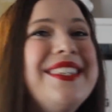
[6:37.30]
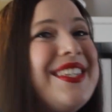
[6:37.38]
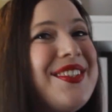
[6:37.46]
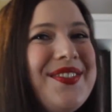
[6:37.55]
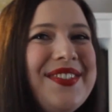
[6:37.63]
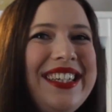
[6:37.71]
is
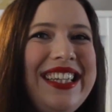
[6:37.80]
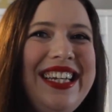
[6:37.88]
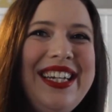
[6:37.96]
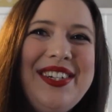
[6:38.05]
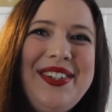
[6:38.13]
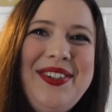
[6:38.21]
this
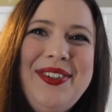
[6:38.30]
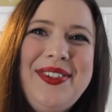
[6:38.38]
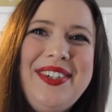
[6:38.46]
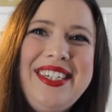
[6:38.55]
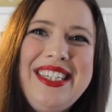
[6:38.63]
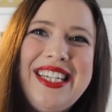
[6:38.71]
really
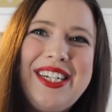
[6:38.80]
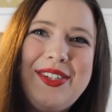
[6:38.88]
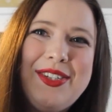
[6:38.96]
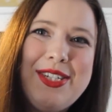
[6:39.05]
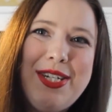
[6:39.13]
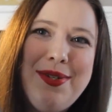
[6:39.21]
cool
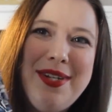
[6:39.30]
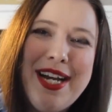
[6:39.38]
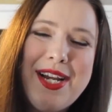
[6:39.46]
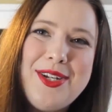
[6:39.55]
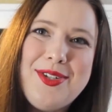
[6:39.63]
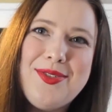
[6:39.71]
little
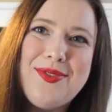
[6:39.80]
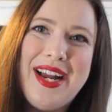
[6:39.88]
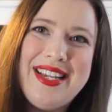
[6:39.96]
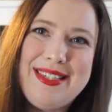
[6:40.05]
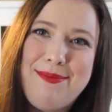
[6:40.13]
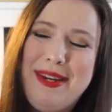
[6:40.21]
tunic
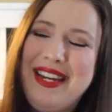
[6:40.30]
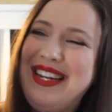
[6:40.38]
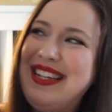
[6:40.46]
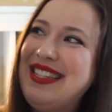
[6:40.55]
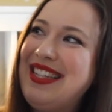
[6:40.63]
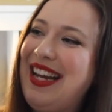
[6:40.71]
dress
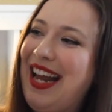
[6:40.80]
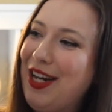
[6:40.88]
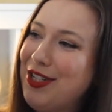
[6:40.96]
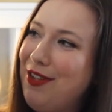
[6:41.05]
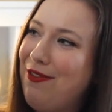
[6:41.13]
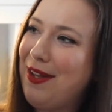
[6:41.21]
piece, and I
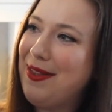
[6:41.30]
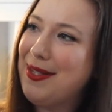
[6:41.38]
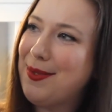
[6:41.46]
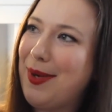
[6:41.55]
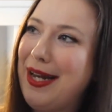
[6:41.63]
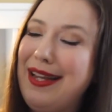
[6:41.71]
actually found
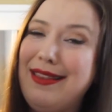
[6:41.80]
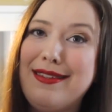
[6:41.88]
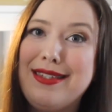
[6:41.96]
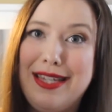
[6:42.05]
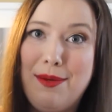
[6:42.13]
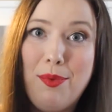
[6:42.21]
this one in the
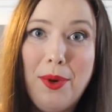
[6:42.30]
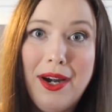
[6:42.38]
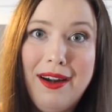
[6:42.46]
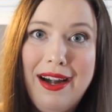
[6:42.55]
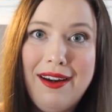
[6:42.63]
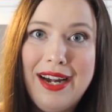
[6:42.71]

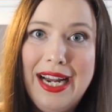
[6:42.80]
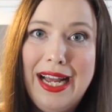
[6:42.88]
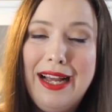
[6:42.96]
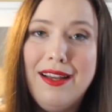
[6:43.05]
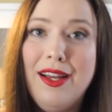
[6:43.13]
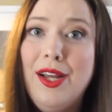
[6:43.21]
sleepwear
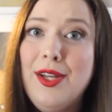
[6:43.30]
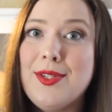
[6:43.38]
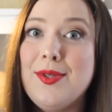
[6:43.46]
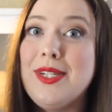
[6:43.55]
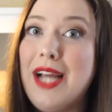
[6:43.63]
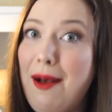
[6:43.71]
area.
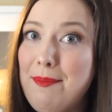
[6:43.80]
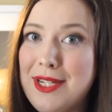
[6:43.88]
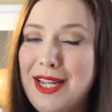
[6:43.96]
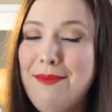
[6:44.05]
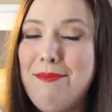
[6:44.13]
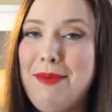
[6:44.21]
So top
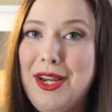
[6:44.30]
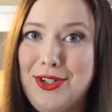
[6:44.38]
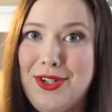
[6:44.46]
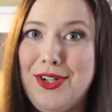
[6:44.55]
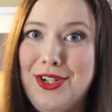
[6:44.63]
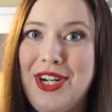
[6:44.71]
tip, make
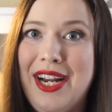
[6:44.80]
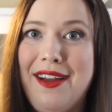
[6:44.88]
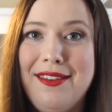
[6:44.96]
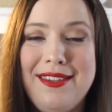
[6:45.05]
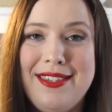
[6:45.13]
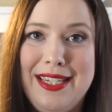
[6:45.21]
sure to check
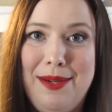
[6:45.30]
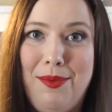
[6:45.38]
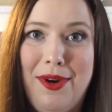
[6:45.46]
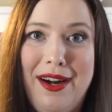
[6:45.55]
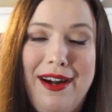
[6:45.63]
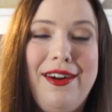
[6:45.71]
out the
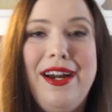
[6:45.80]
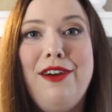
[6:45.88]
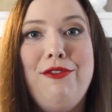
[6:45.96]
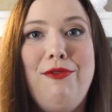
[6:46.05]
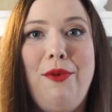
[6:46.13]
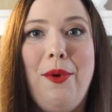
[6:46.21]
sleepwear
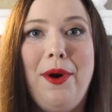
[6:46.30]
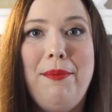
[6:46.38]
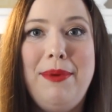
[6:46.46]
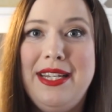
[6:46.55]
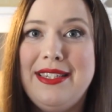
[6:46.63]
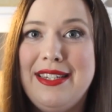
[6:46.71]
area
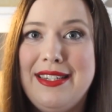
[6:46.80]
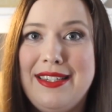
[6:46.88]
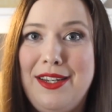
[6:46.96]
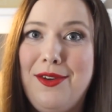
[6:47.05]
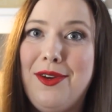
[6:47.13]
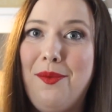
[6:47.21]
for pieces
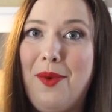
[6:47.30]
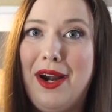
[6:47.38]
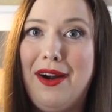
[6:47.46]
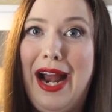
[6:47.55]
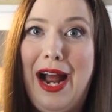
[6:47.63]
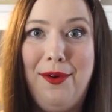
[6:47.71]
that you can
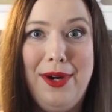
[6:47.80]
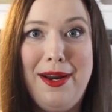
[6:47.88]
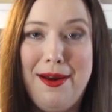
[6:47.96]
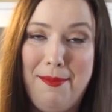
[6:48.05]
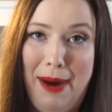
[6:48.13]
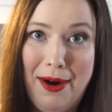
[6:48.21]
wear out
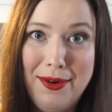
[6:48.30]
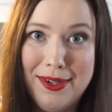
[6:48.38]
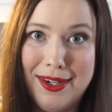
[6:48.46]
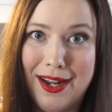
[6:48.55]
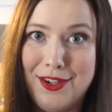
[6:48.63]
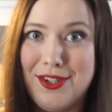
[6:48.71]
and
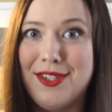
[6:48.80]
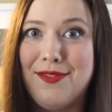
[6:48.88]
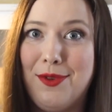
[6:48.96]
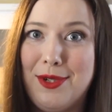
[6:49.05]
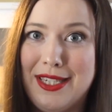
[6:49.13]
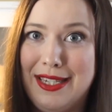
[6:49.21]
about, not
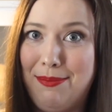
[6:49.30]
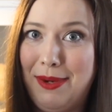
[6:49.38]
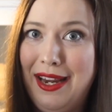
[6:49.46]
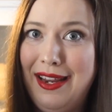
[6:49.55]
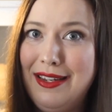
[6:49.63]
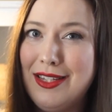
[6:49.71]
just for
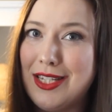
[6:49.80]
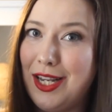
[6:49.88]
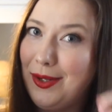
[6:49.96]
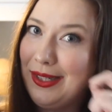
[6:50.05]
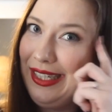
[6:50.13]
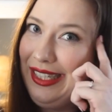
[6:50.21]
sleeping in,
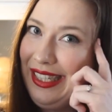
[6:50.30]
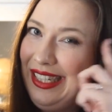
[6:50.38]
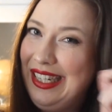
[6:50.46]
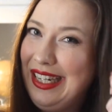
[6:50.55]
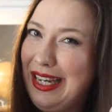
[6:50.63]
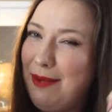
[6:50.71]
so
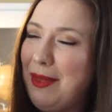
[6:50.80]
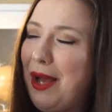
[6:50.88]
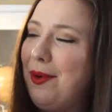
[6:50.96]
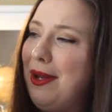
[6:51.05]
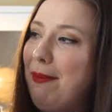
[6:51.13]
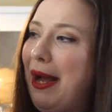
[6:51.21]
keep
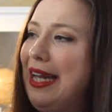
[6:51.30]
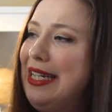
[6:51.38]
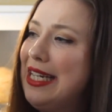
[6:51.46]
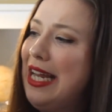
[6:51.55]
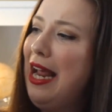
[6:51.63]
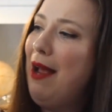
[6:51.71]
that one in mind.